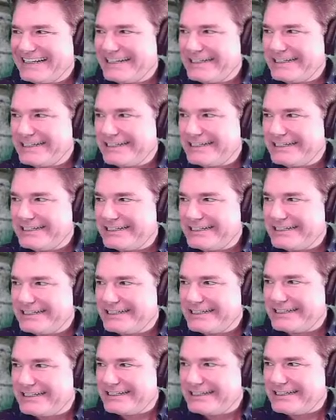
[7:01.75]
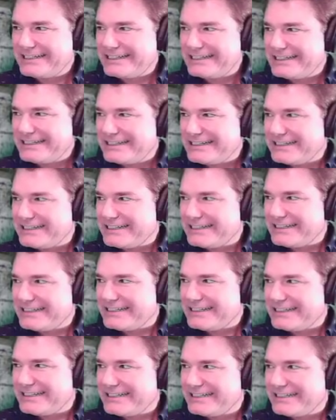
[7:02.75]

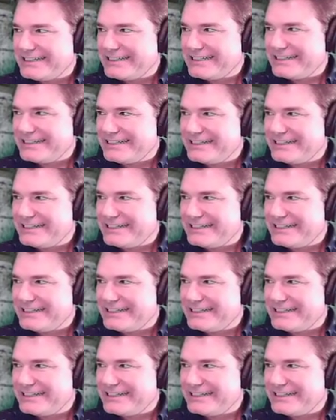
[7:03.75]
This person isn't speaking.